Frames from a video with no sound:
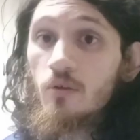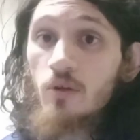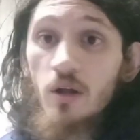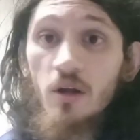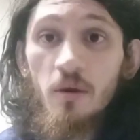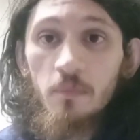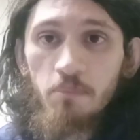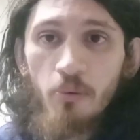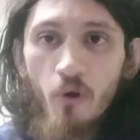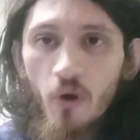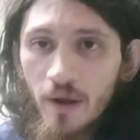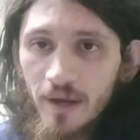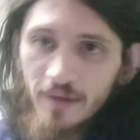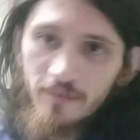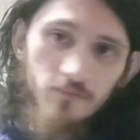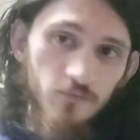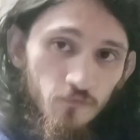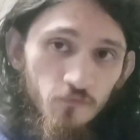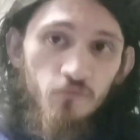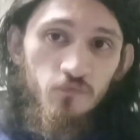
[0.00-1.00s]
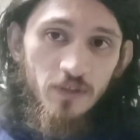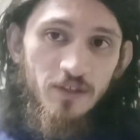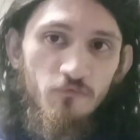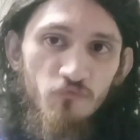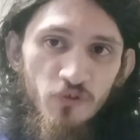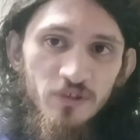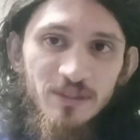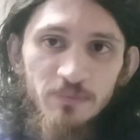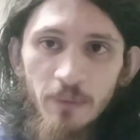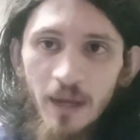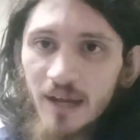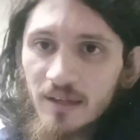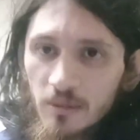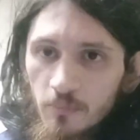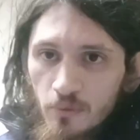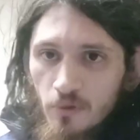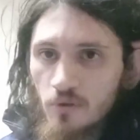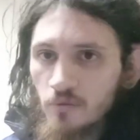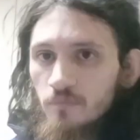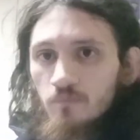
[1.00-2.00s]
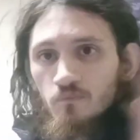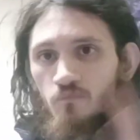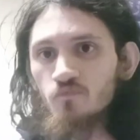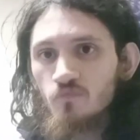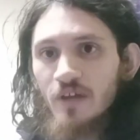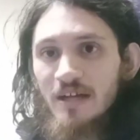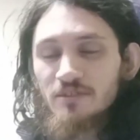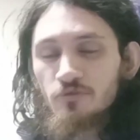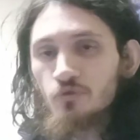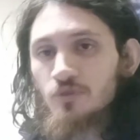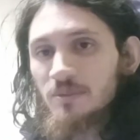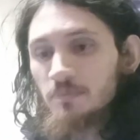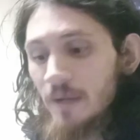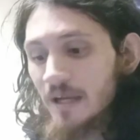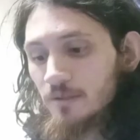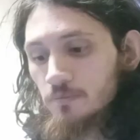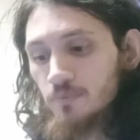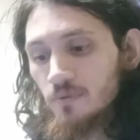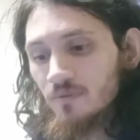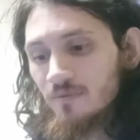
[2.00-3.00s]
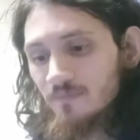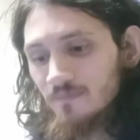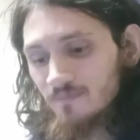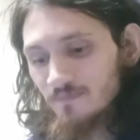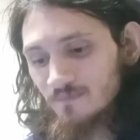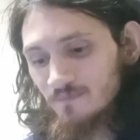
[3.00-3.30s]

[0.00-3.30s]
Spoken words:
good point! Respectable. That's respectable.